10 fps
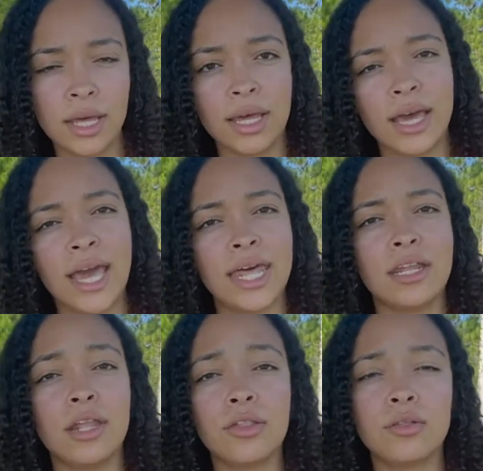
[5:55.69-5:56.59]
And
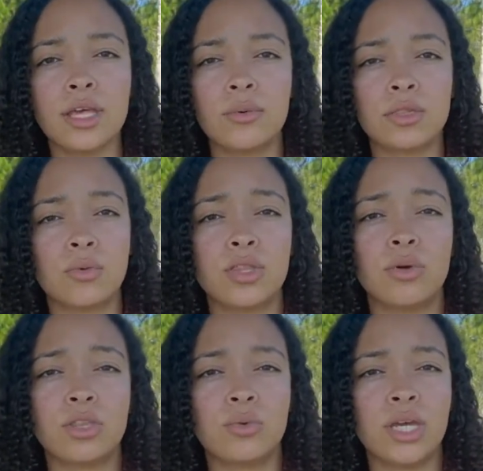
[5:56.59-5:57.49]
another thing with
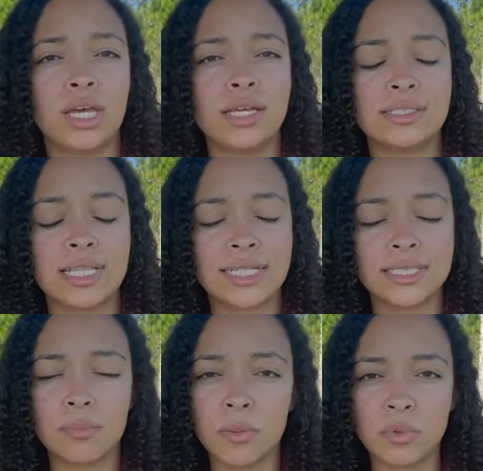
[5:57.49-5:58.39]
333 is that
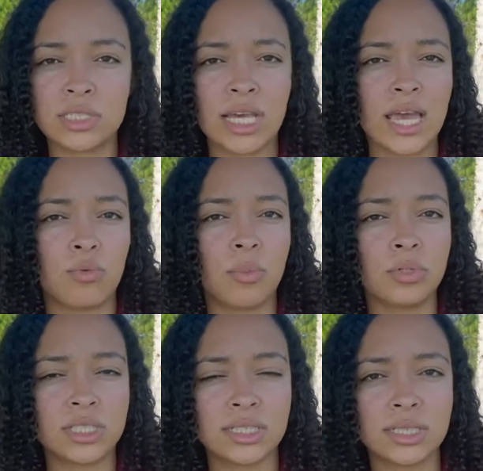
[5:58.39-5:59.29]
some people say it
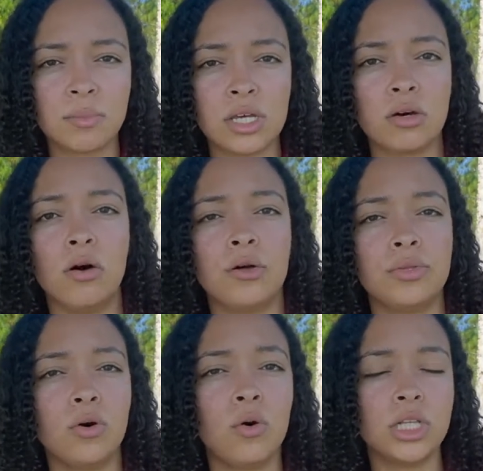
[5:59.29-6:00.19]
represents something called
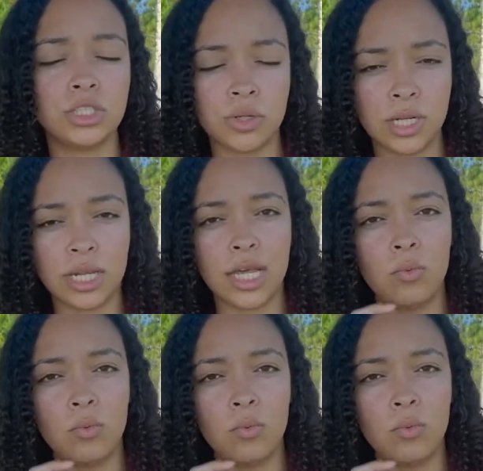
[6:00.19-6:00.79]
the Holy Trinity,